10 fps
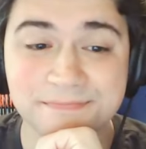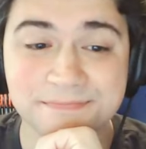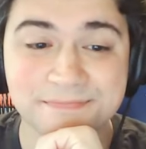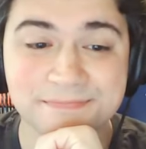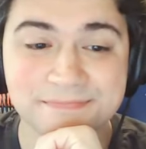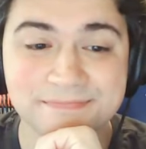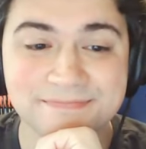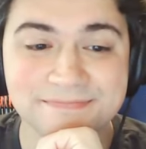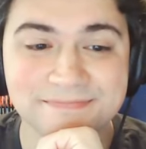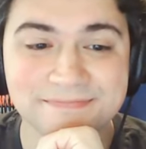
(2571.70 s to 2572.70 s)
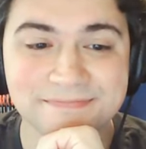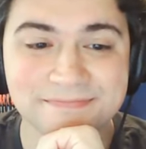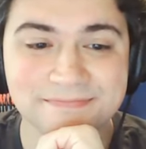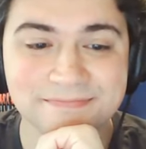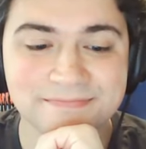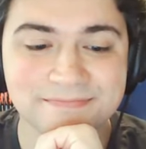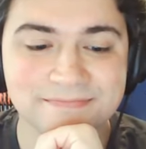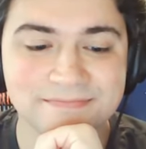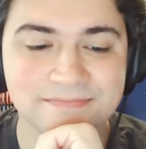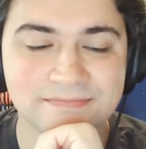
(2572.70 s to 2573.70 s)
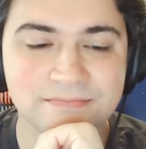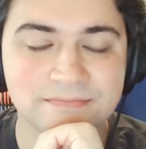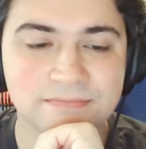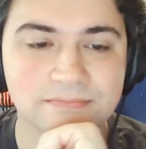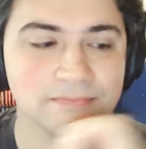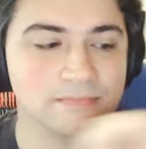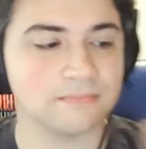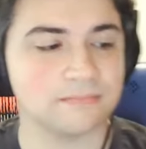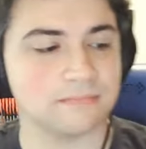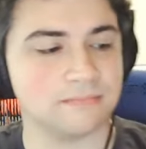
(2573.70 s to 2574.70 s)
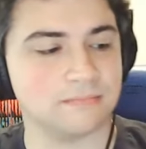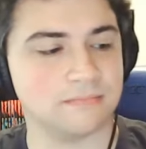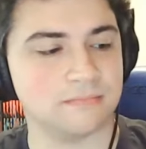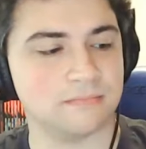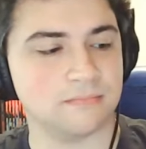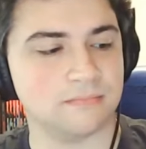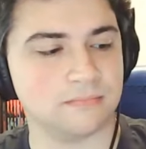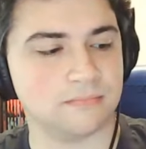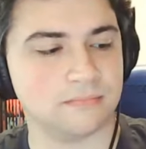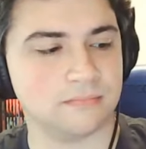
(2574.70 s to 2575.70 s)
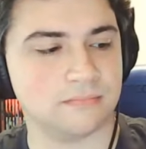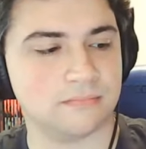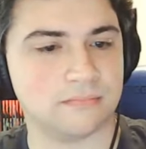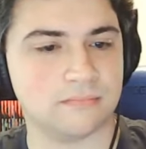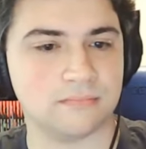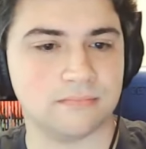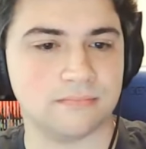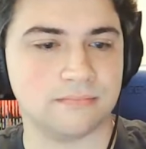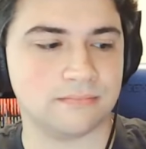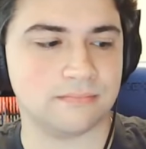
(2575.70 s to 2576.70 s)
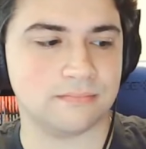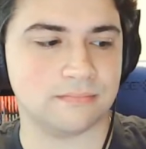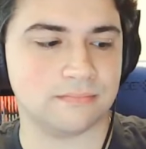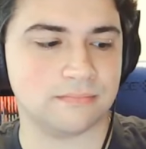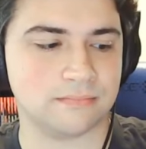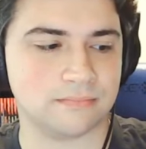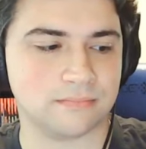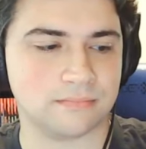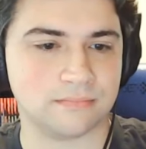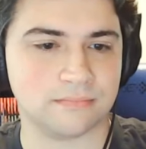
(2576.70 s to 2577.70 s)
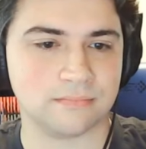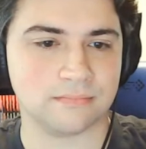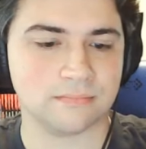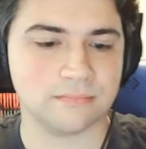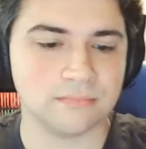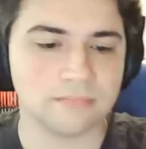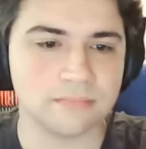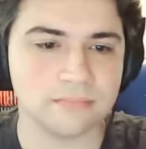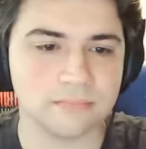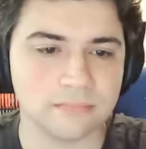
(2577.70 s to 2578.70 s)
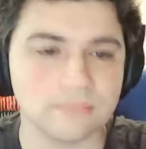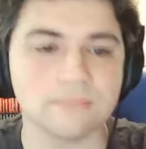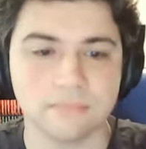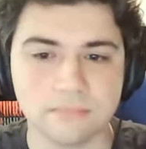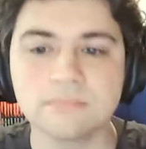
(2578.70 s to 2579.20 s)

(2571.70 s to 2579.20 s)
No words are spoken by the person on screen.